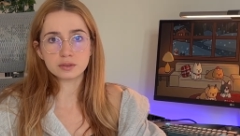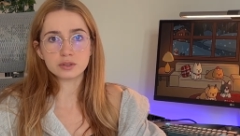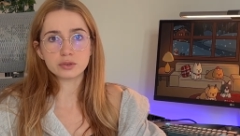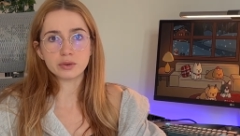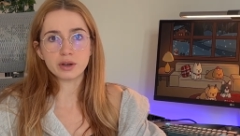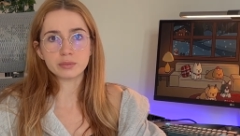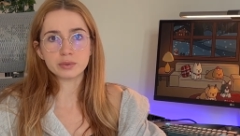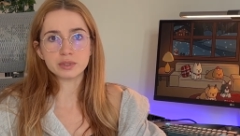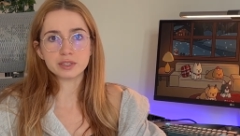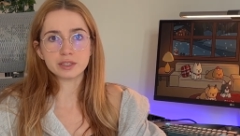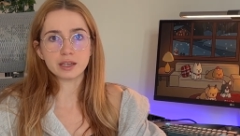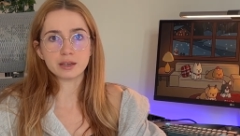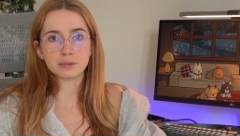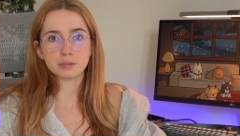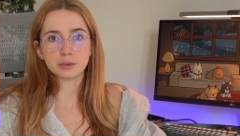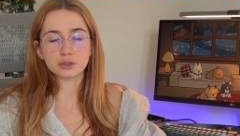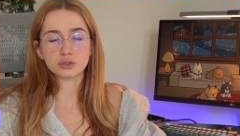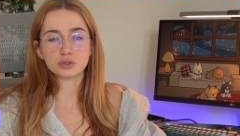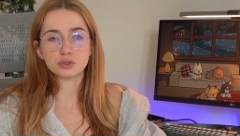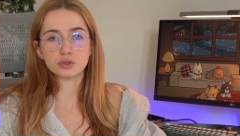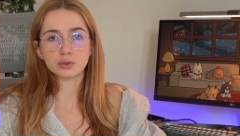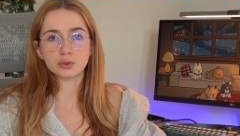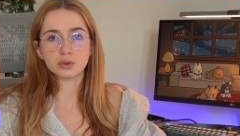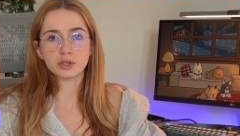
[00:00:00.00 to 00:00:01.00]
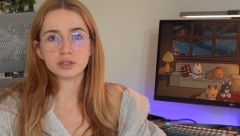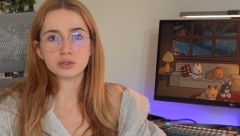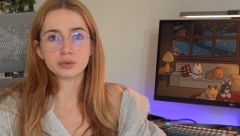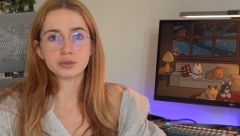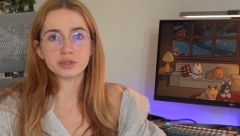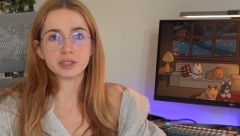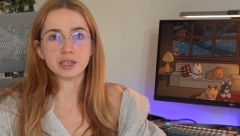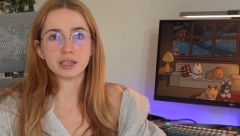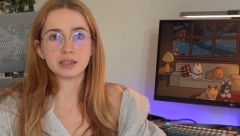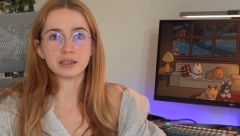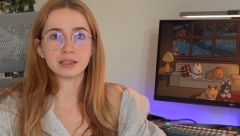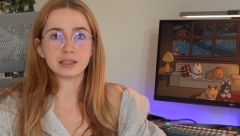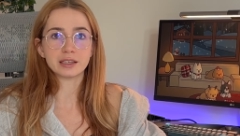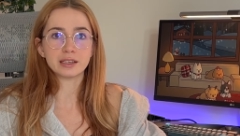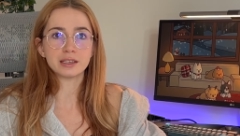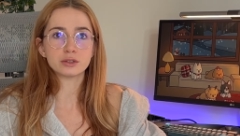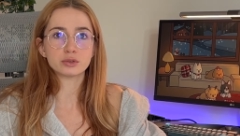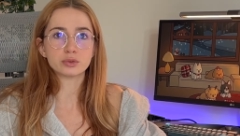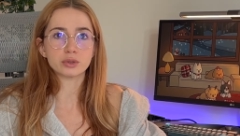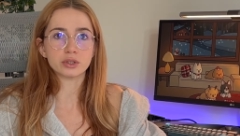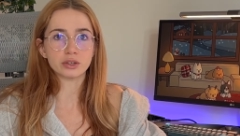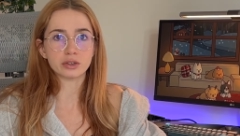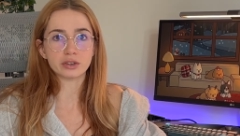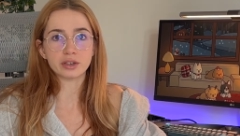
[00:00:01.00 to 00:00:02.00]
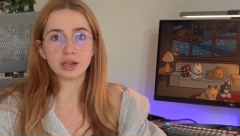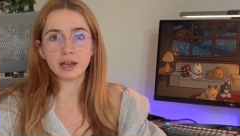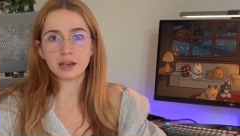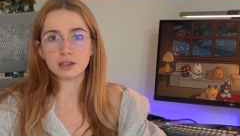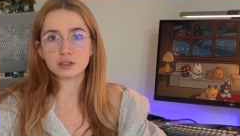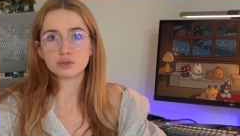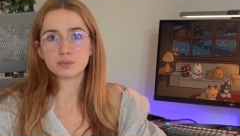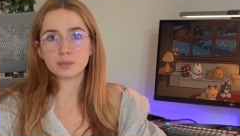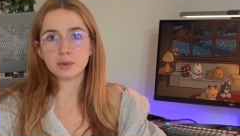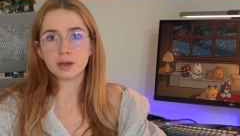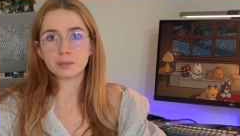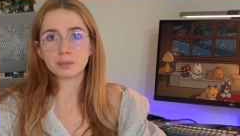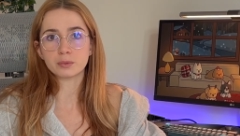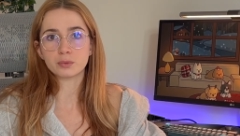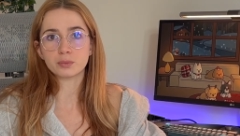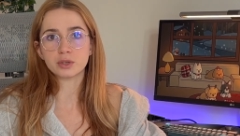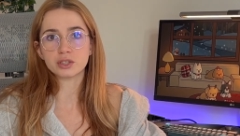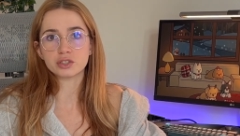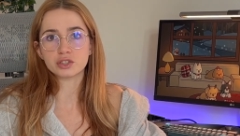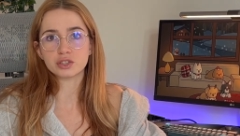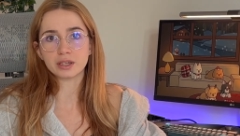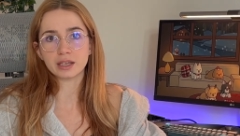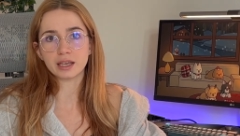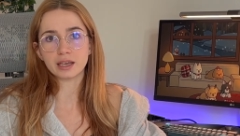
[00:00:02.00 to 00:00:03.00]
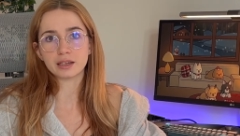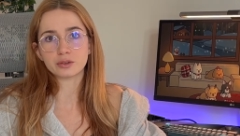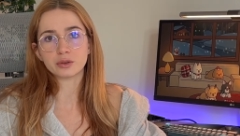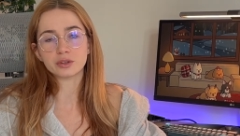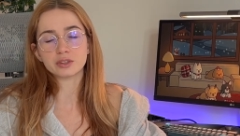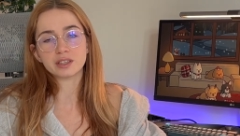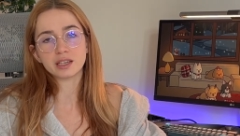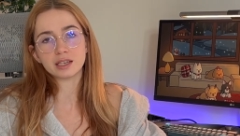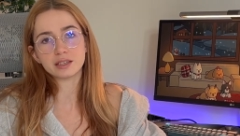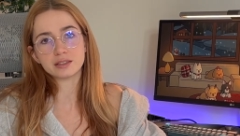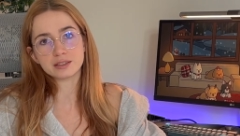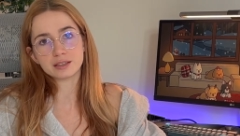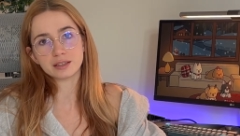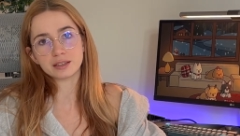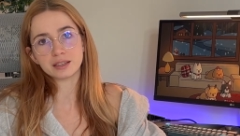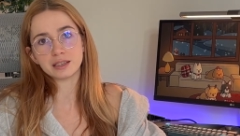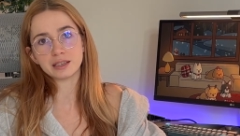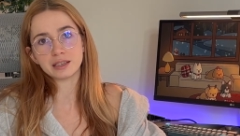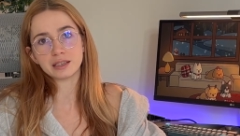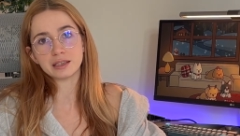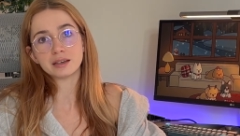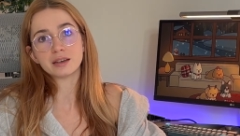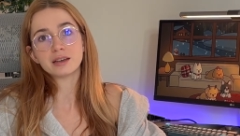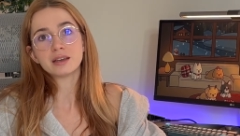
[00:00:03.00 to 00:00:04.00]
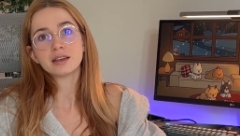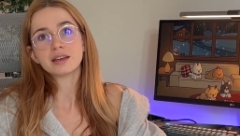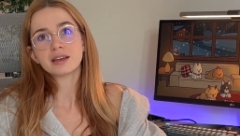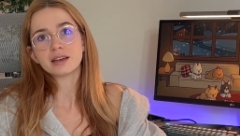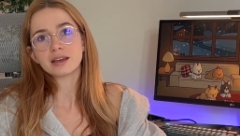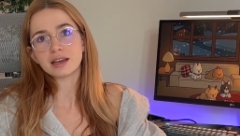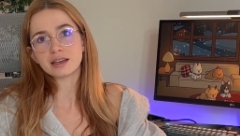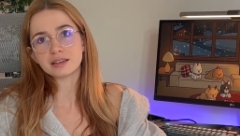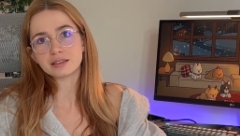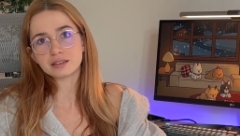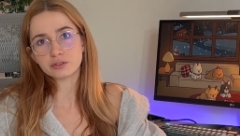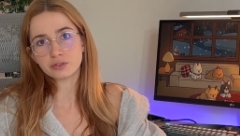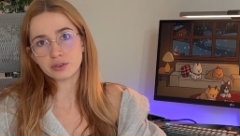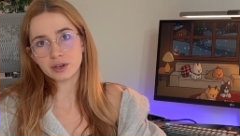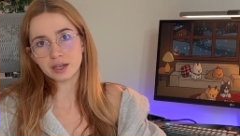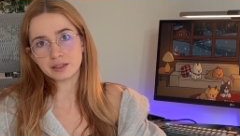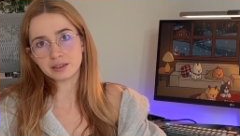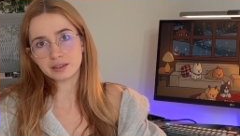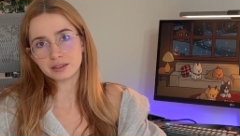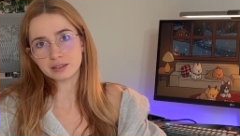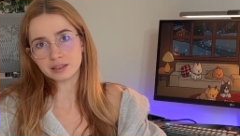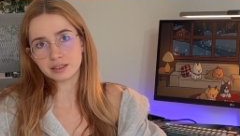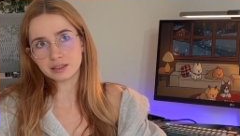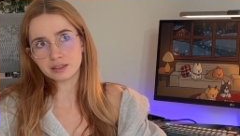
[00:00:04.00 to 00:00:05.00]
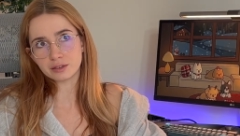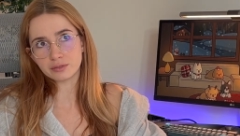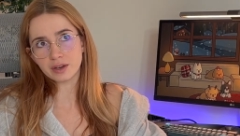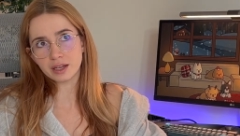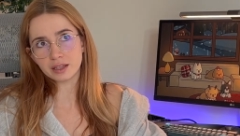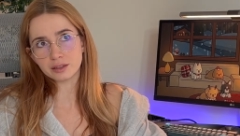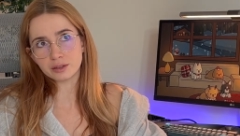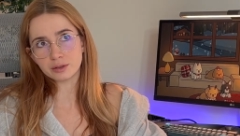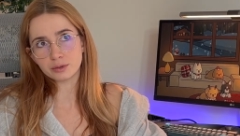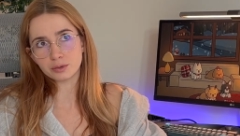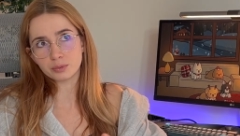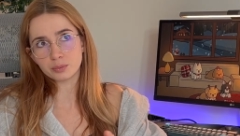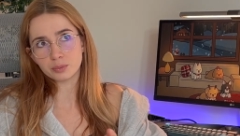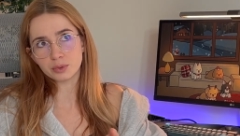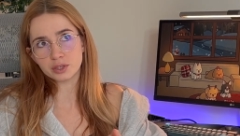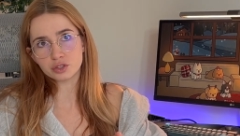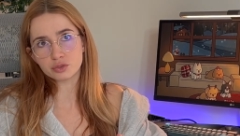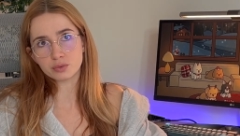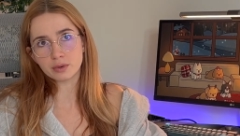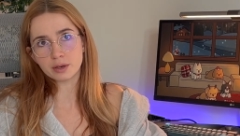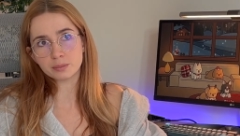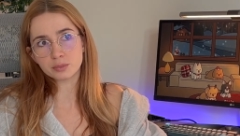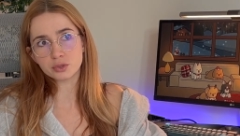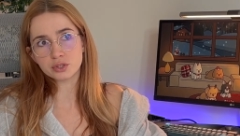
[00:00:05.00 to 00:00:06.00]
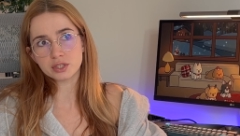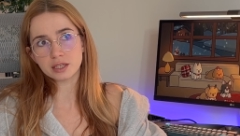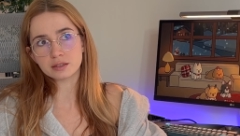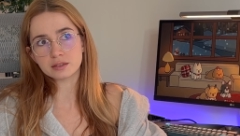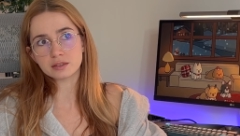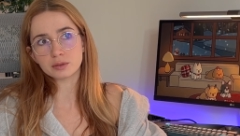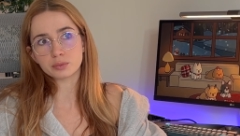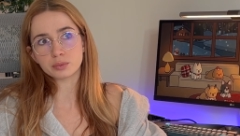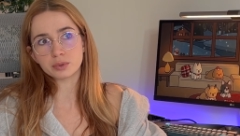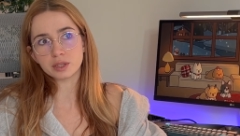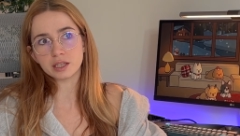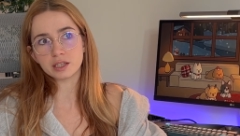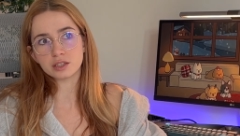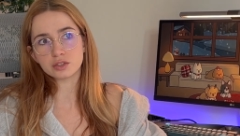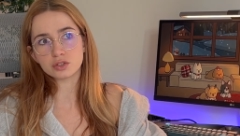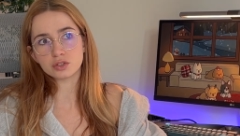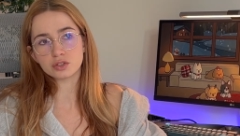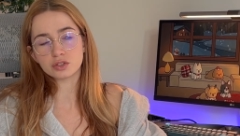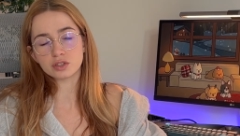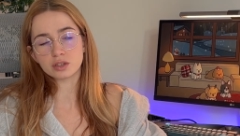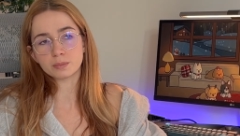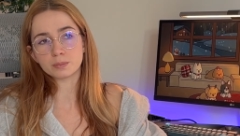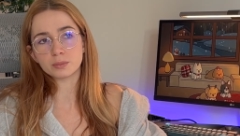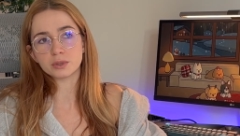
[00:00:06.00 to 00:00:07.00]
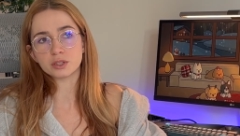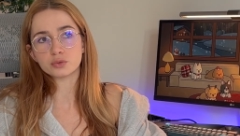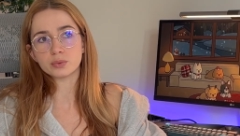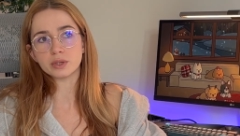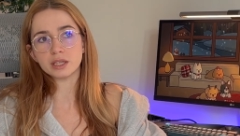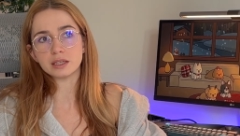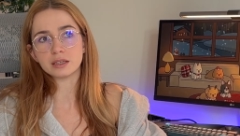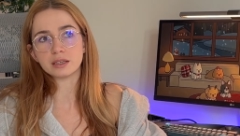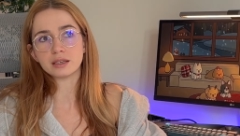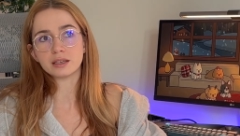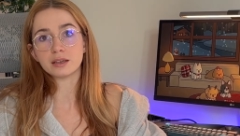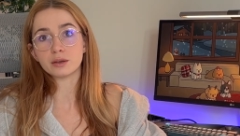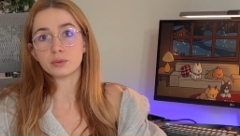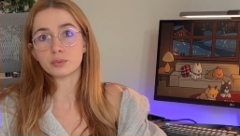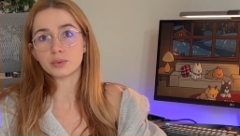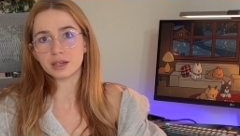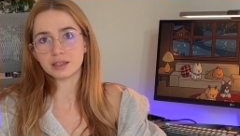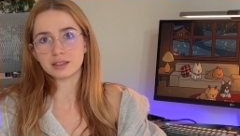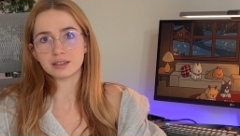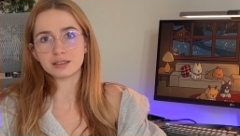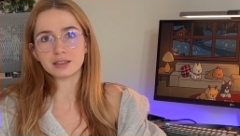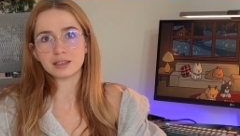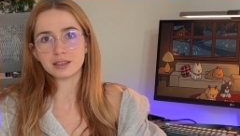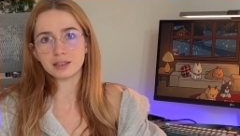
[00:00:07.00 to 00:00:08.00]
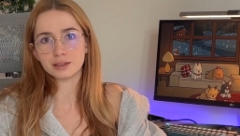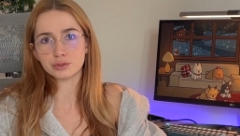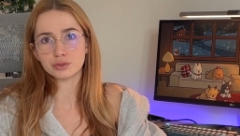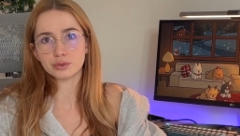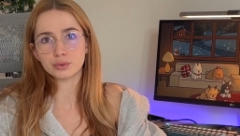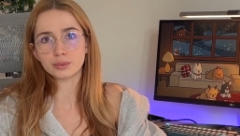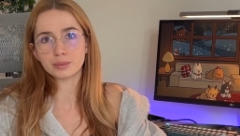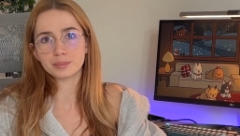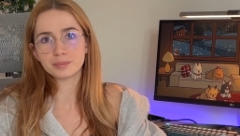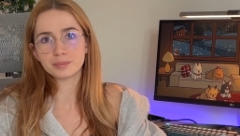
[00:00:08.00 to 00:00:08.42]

So I was able to associate a key to another hash map, which again contains a key, and finally the value, which represents the relationship between key one and key two.